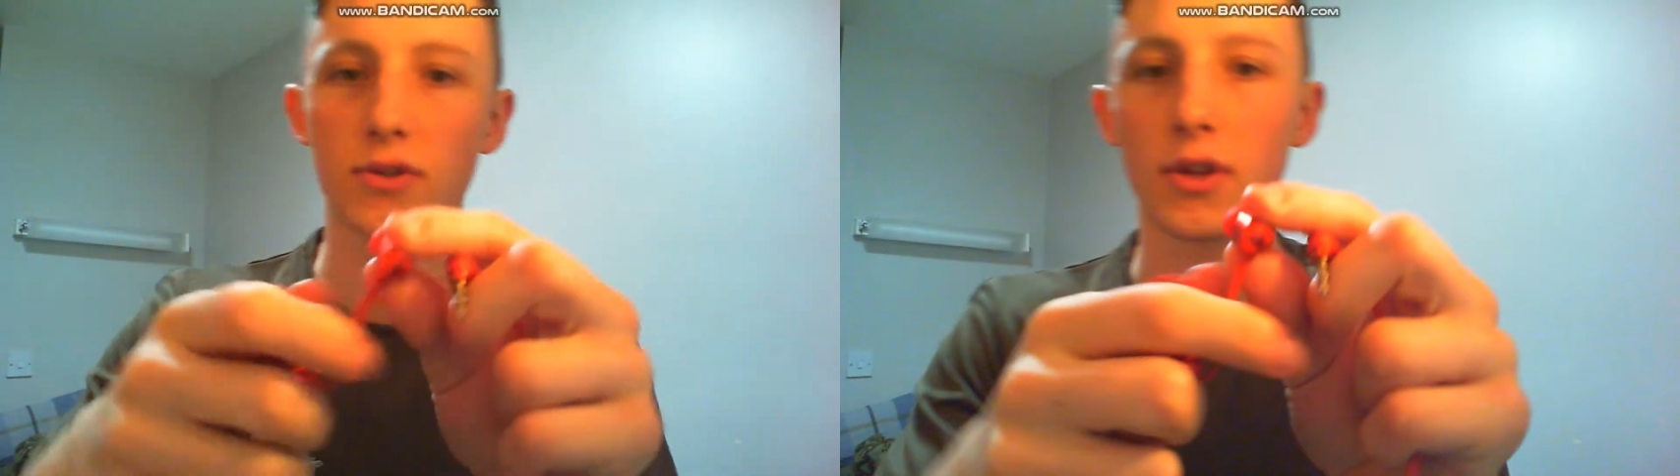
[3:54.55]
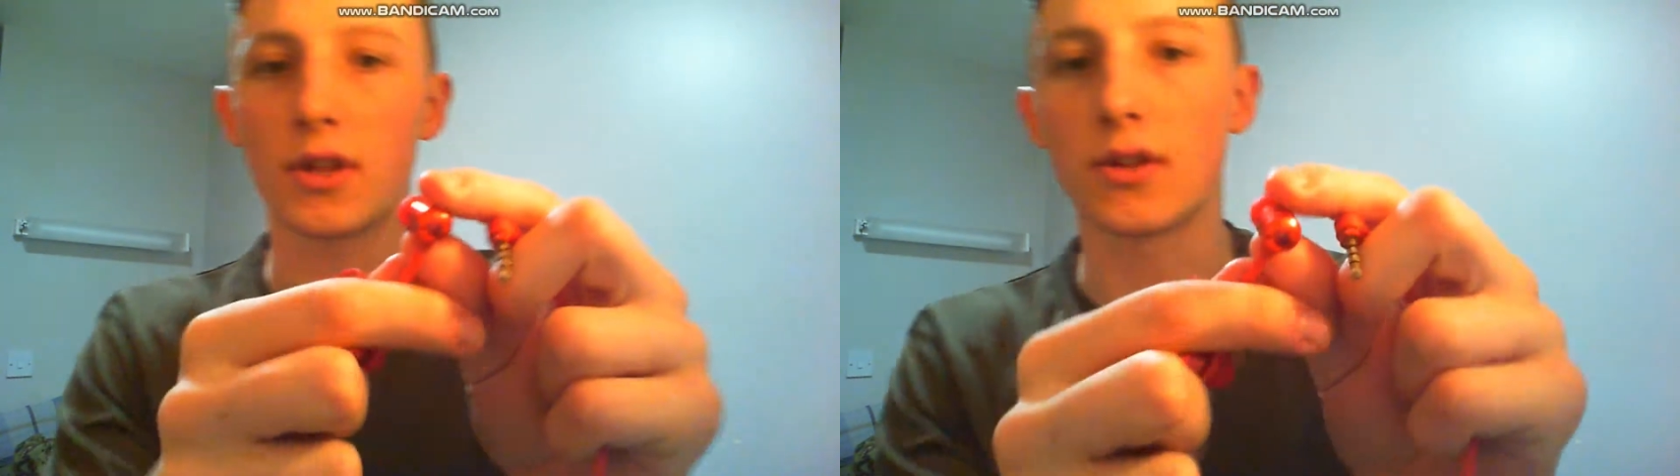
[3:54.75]

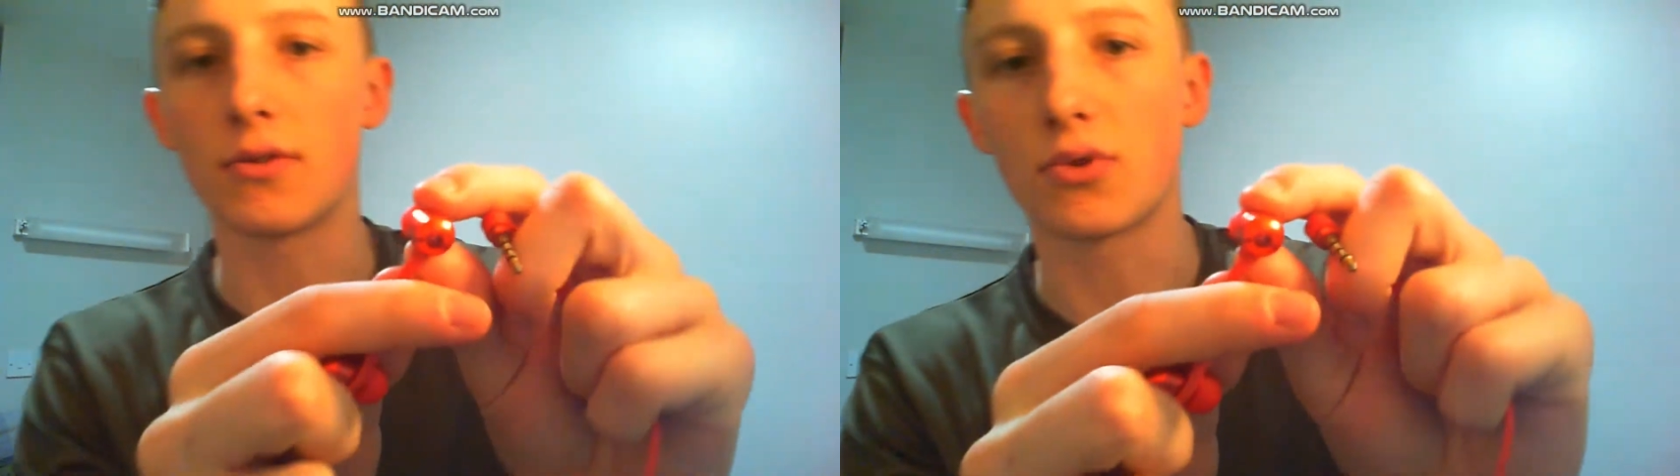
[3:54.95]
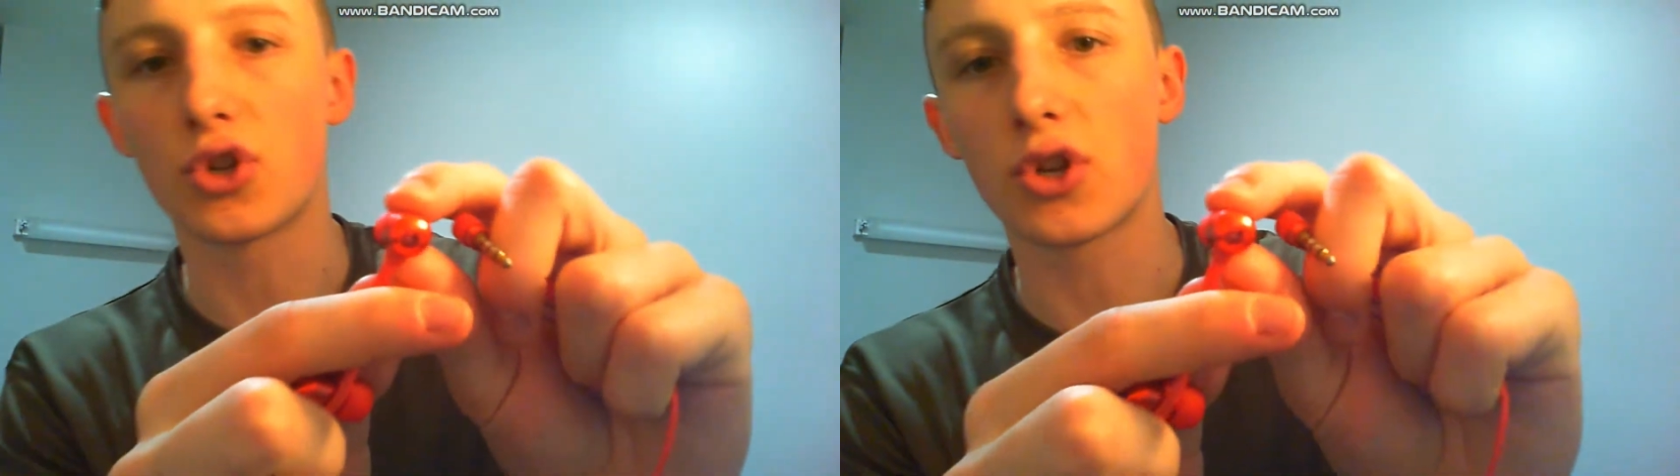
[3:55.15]
they're like
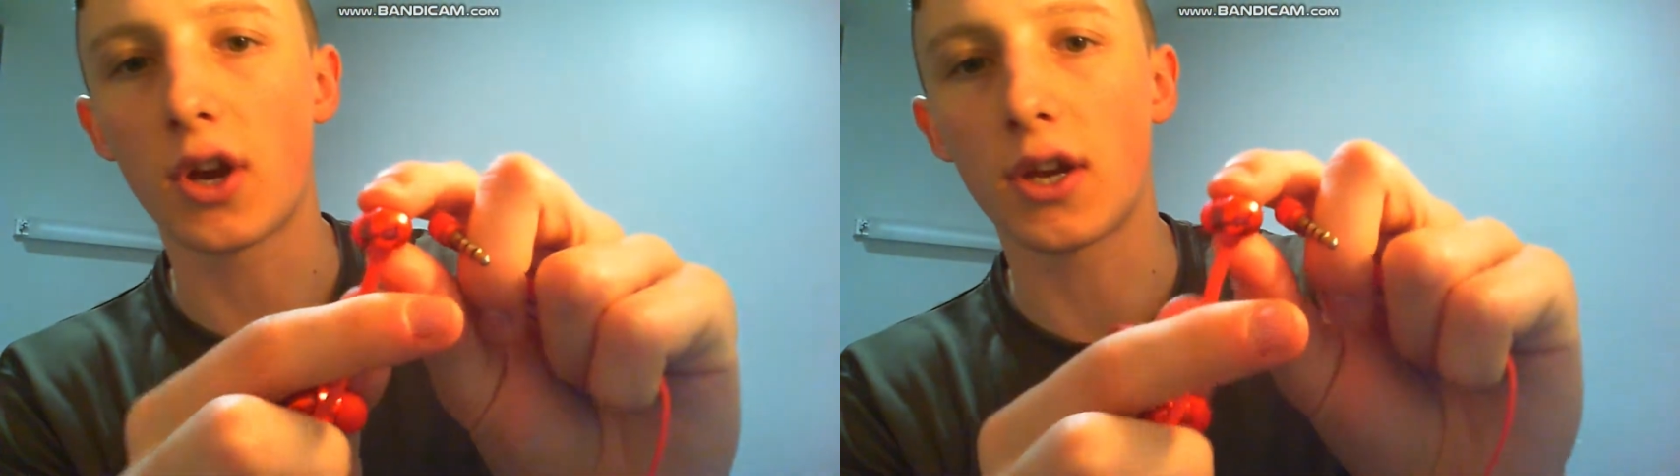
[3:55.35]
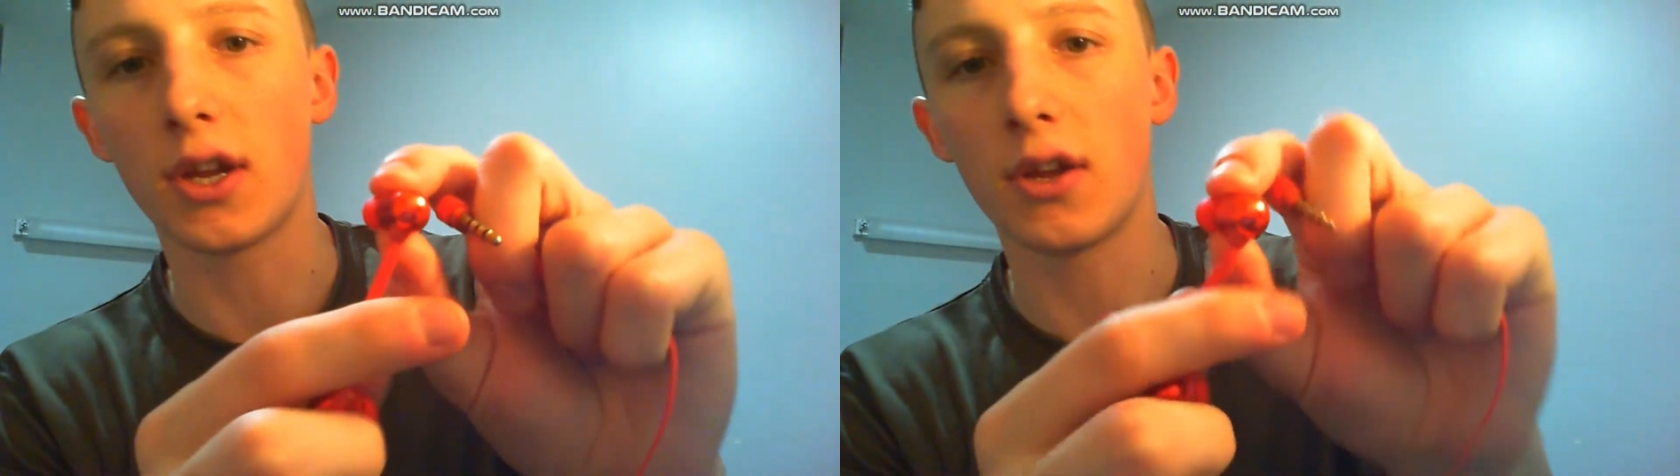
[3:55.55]
little
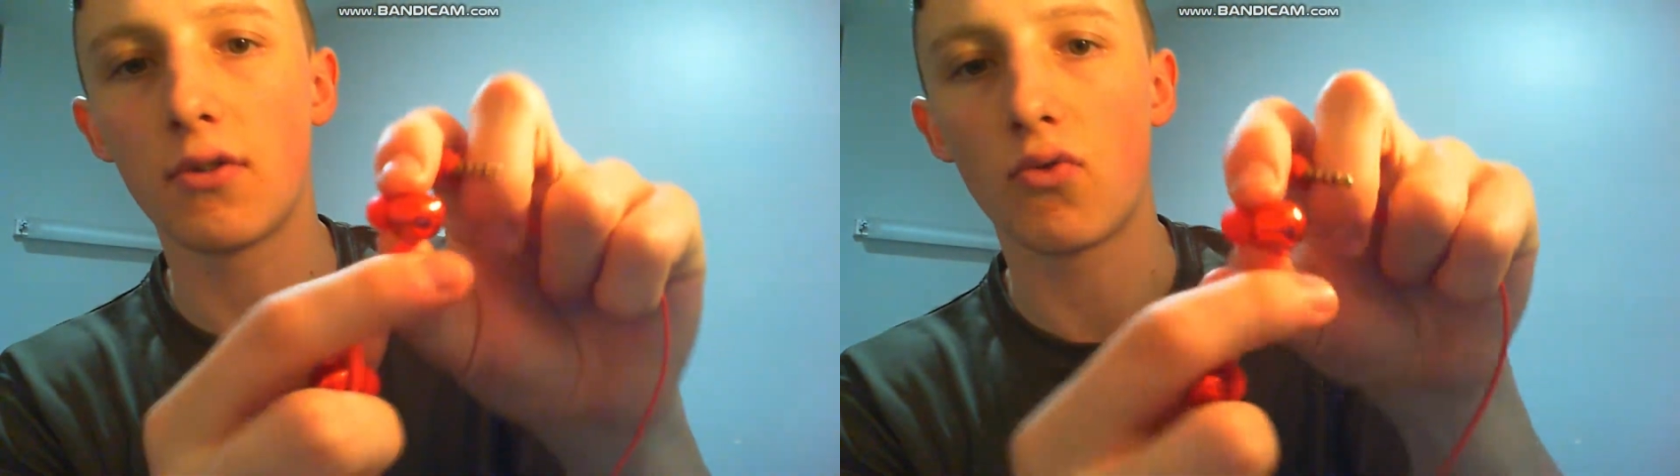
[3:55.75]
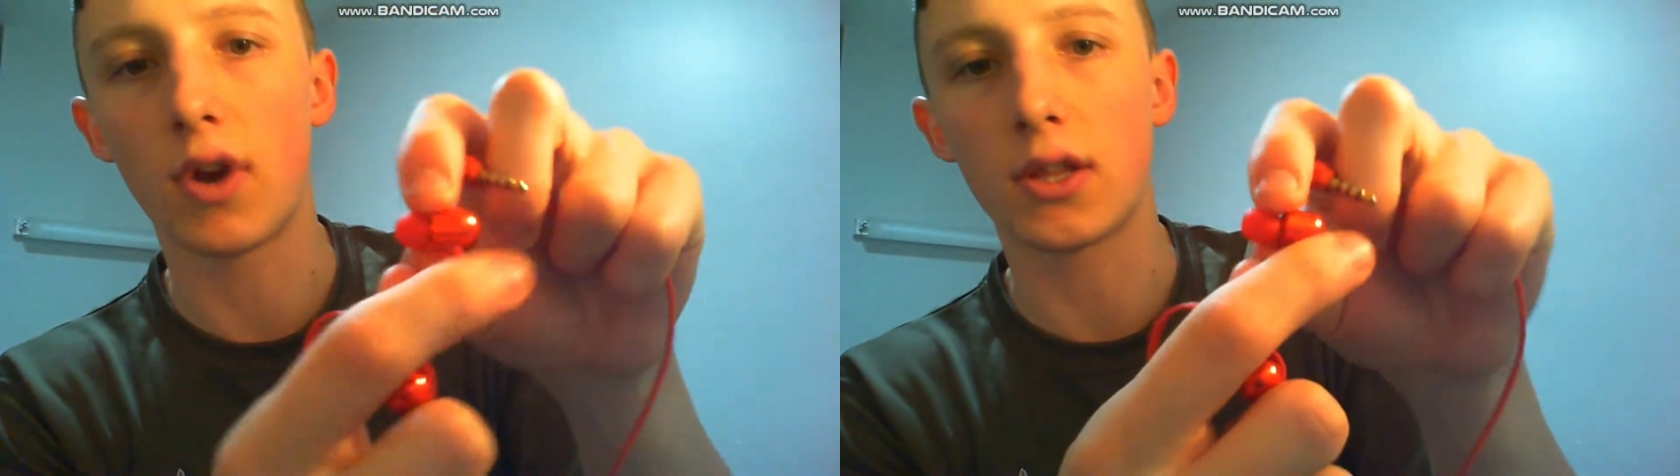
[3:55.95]
shiny
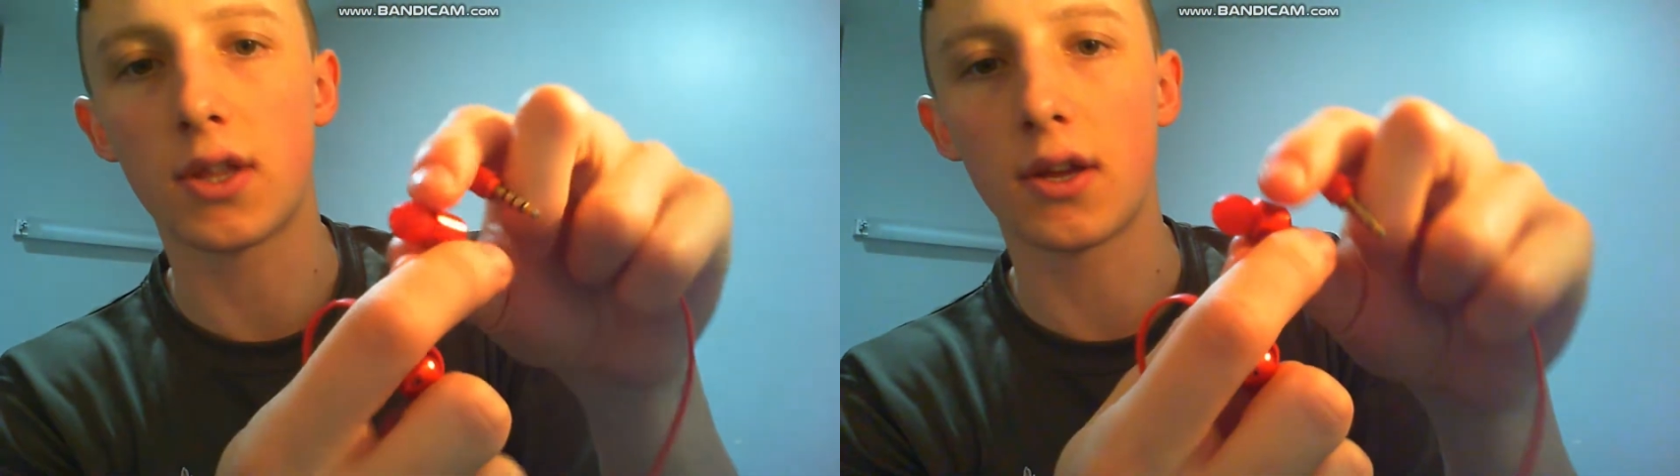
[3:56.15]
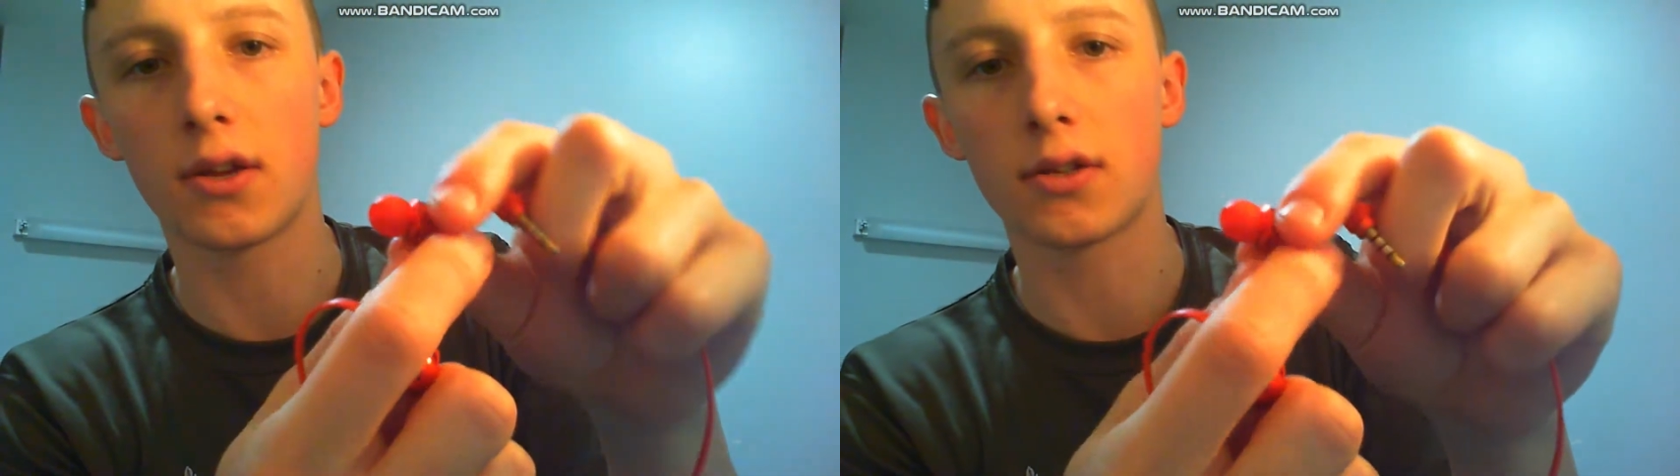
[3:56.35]
red
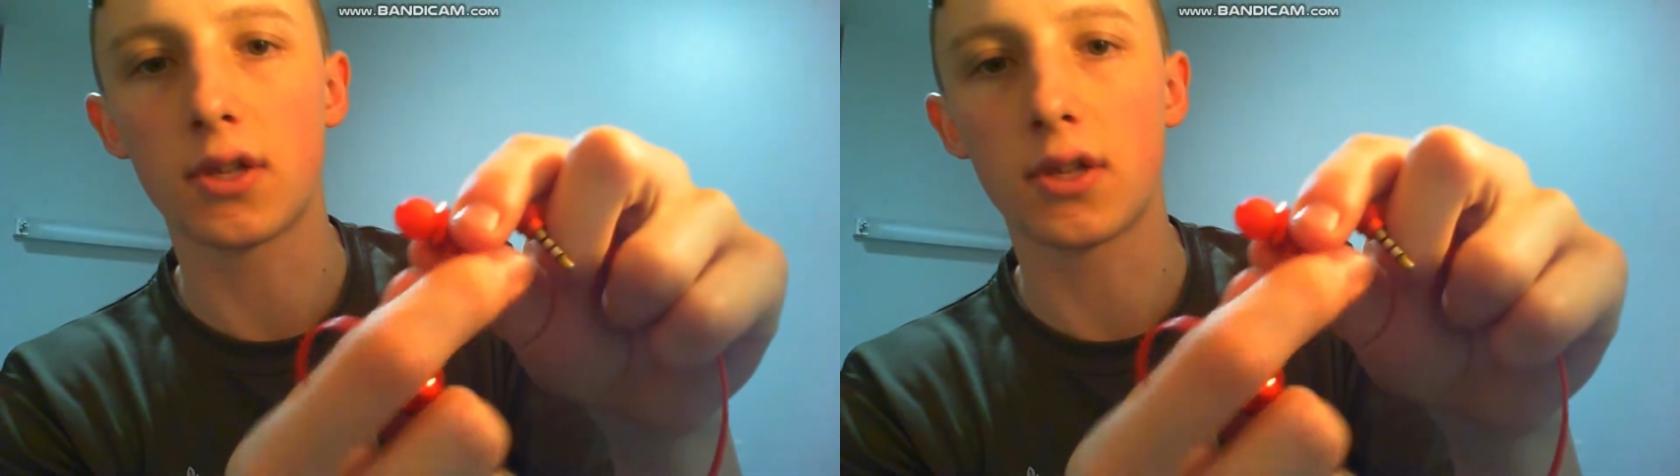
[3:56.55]
things,